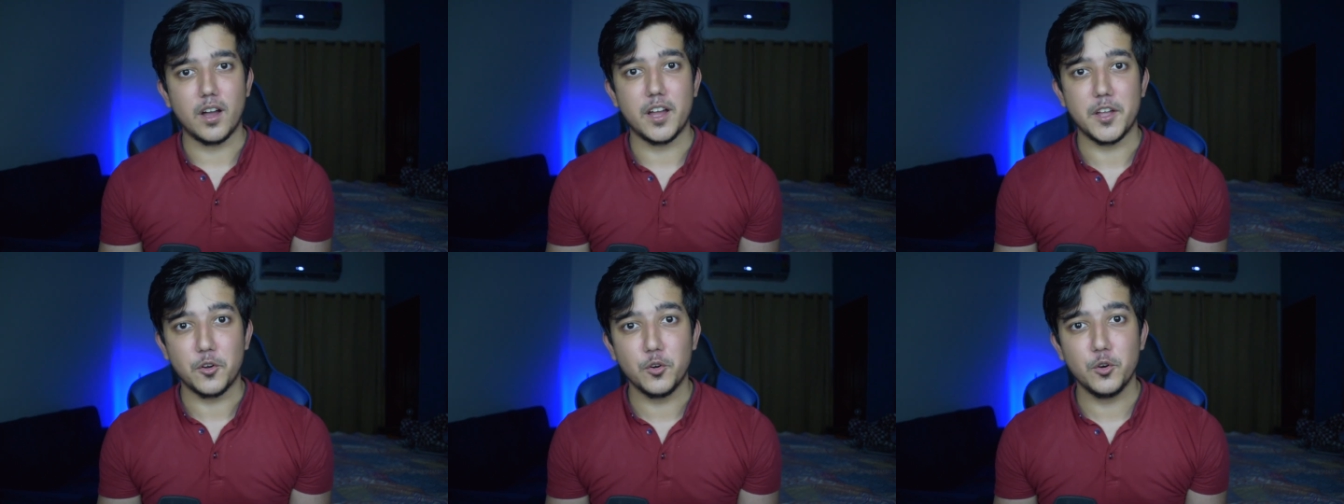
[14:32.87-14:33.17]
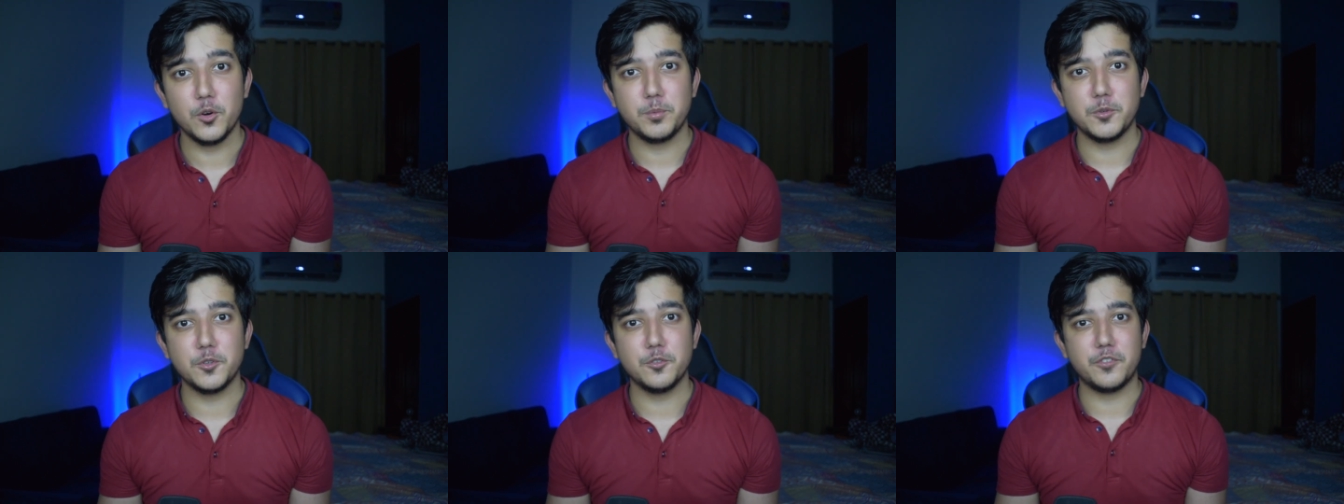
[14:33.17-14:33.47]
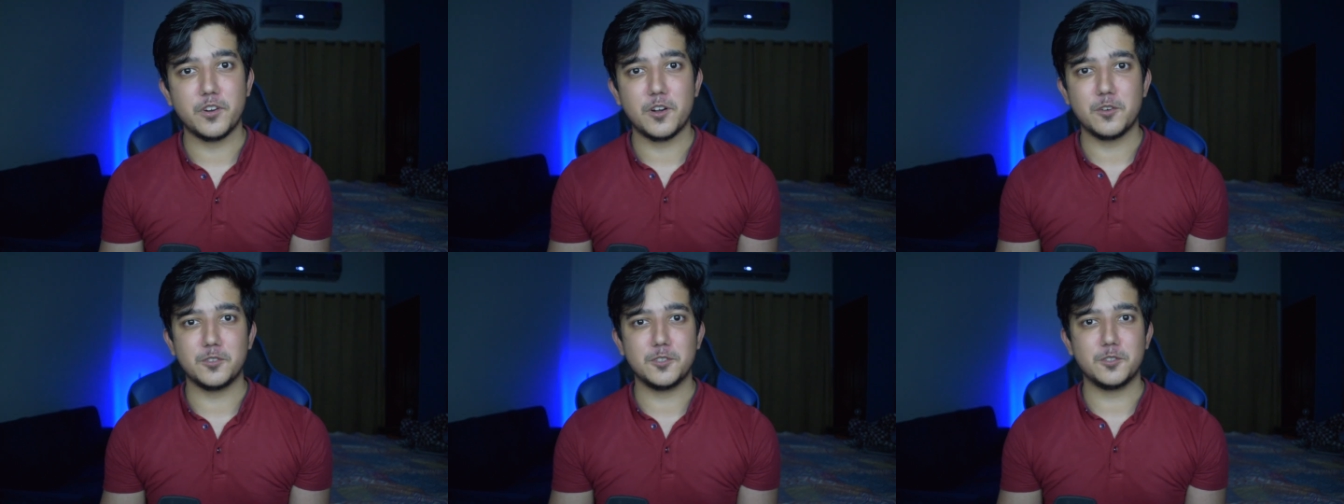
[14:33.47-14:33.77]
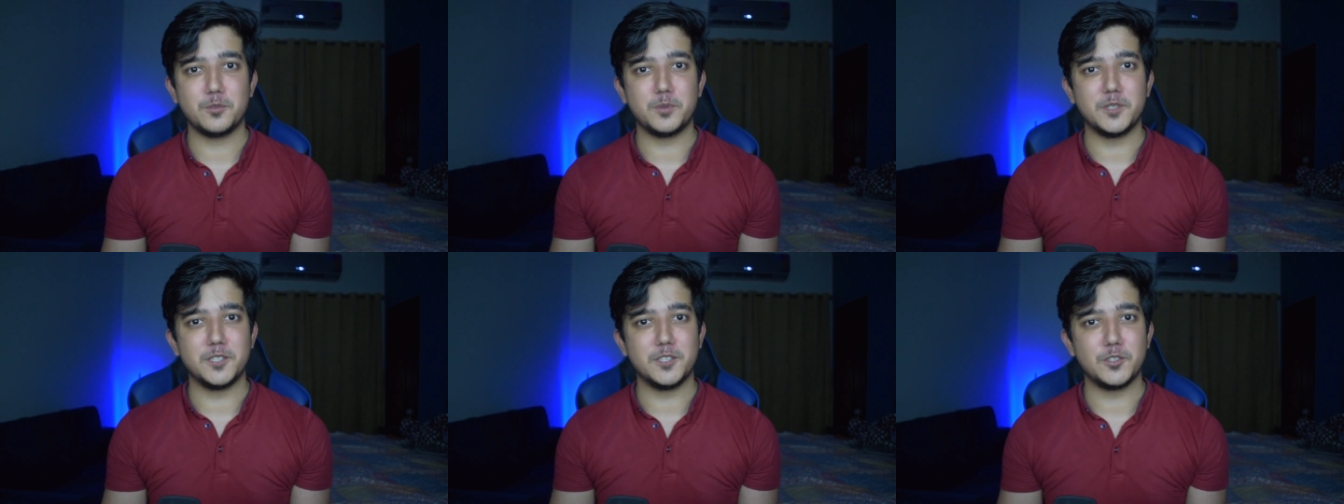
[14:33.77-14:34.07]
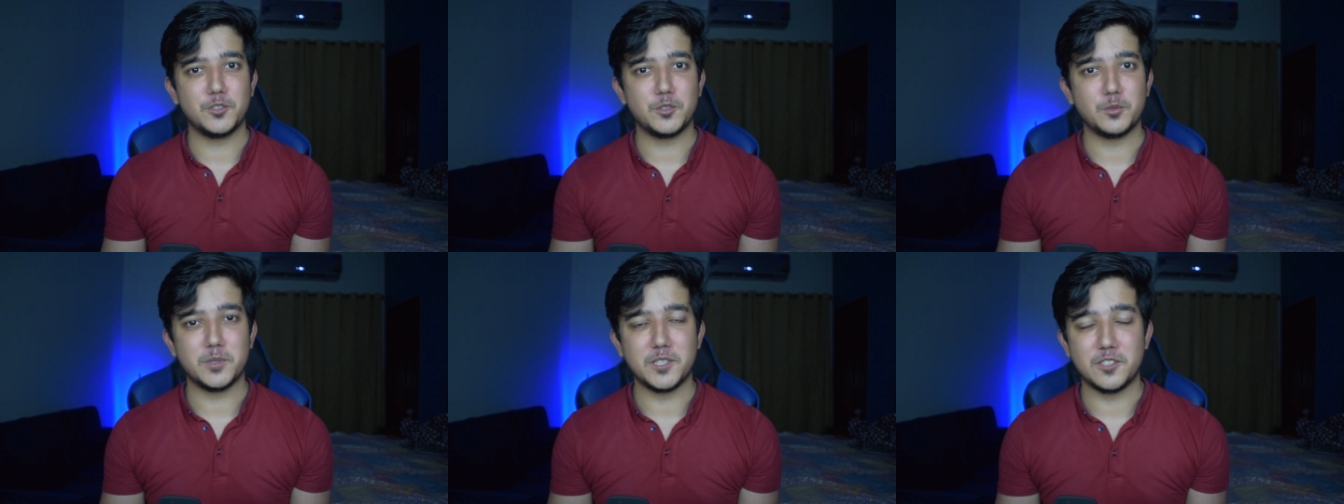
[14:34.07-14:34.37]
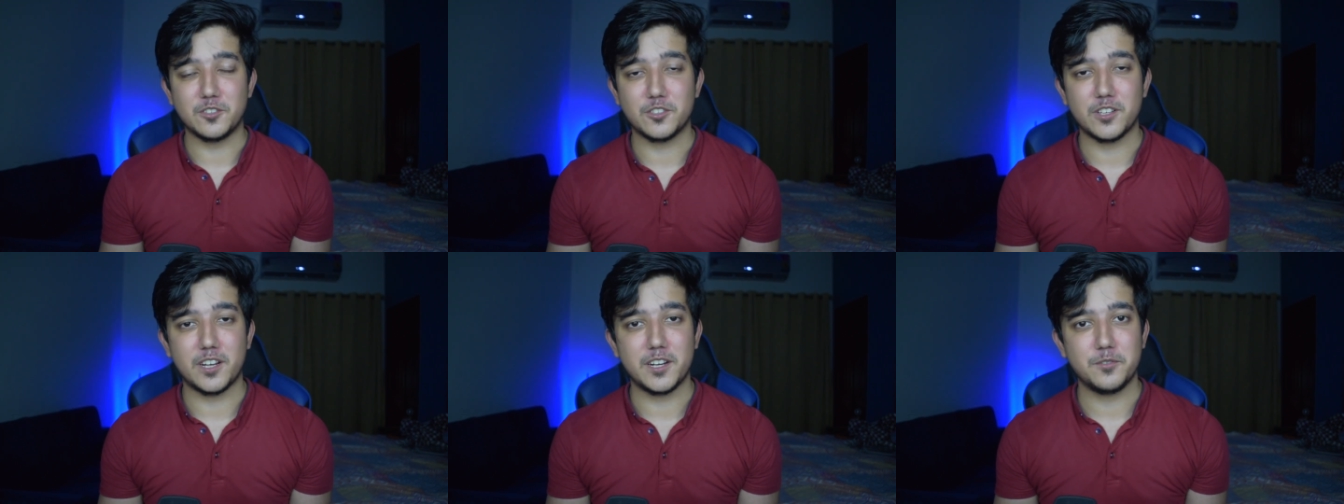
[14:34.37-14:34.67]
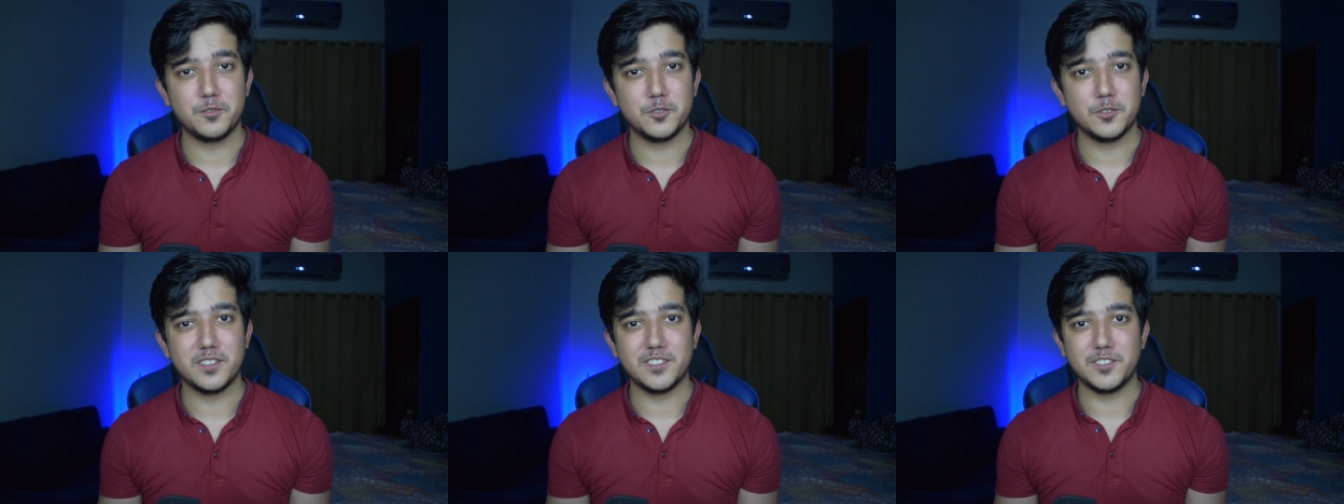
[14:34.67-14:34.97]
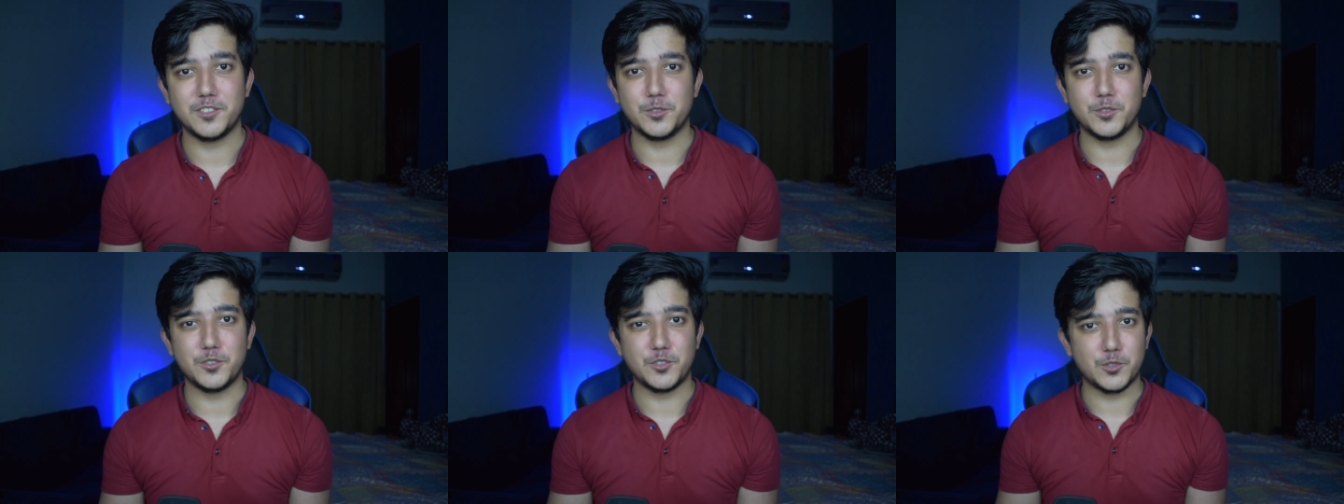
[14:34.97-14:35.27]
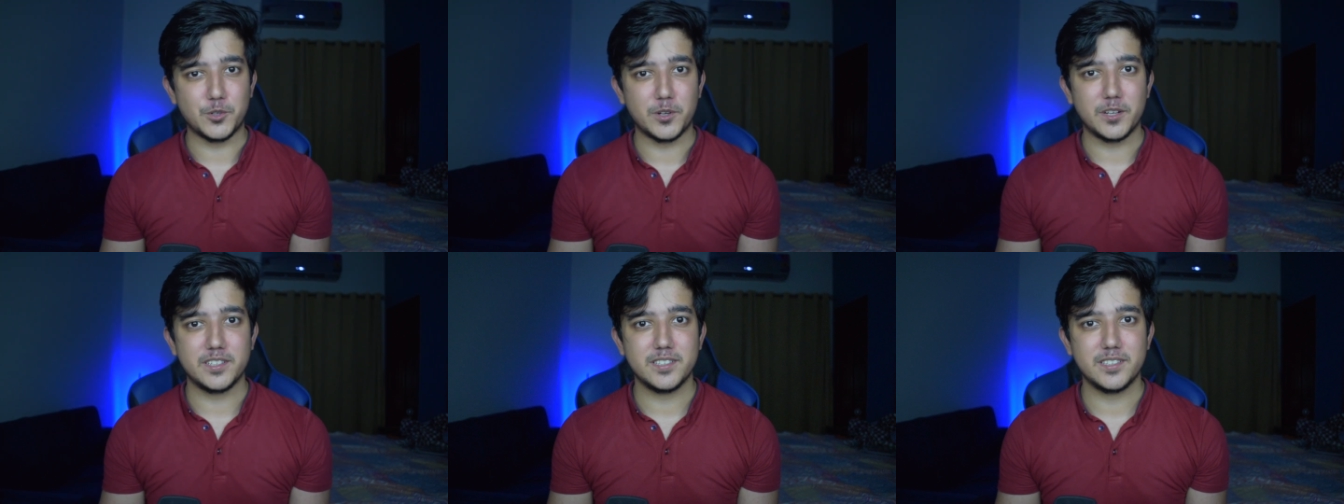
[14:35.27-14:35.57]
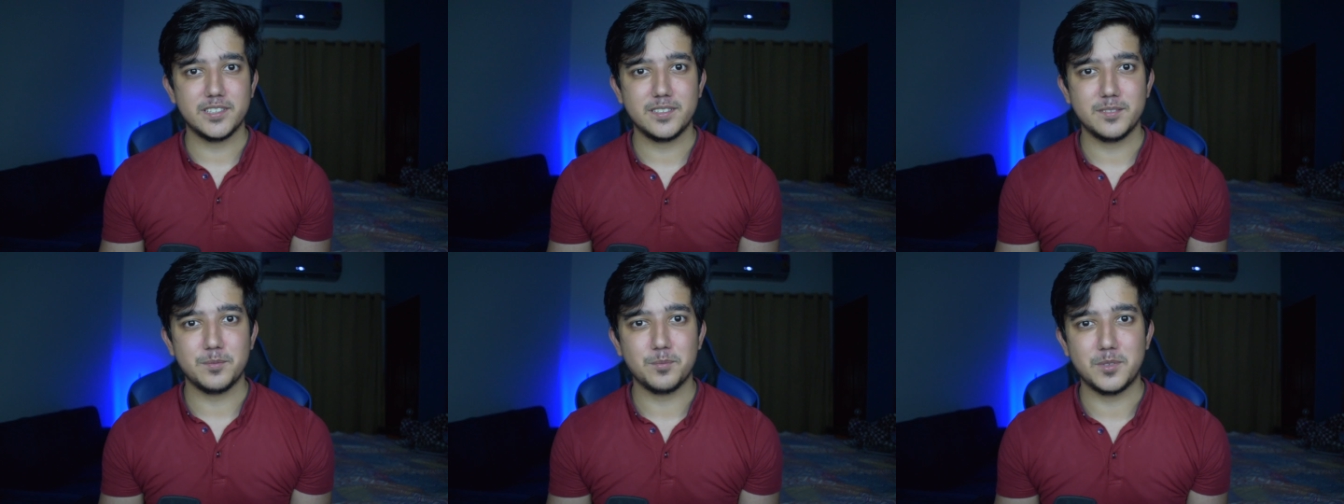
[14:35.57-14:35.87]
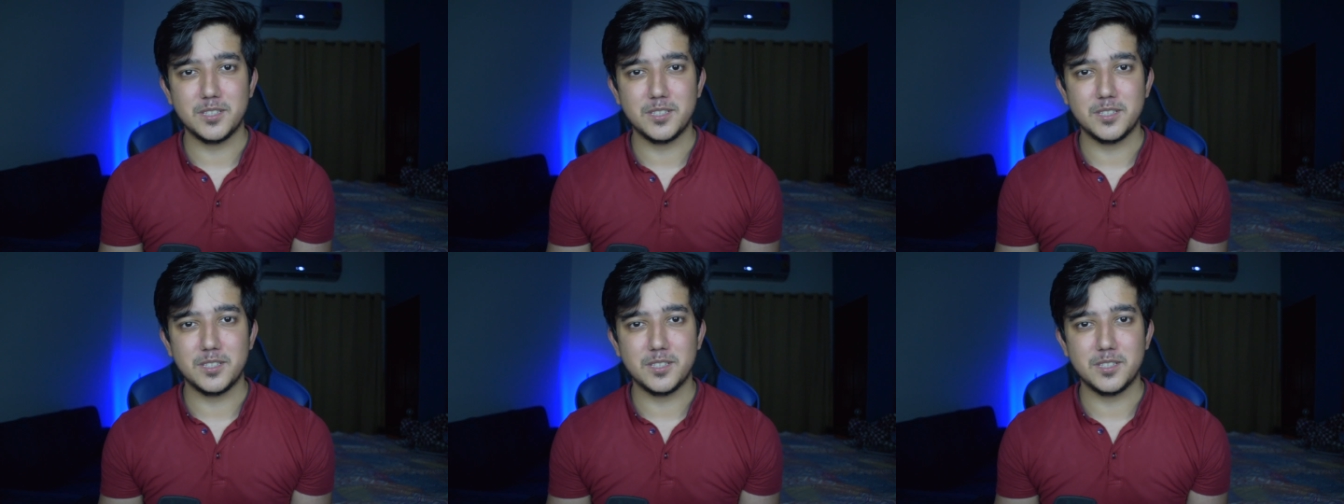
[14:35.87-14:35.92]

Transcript: I hope you found this video to be insightful and you enjoyed it.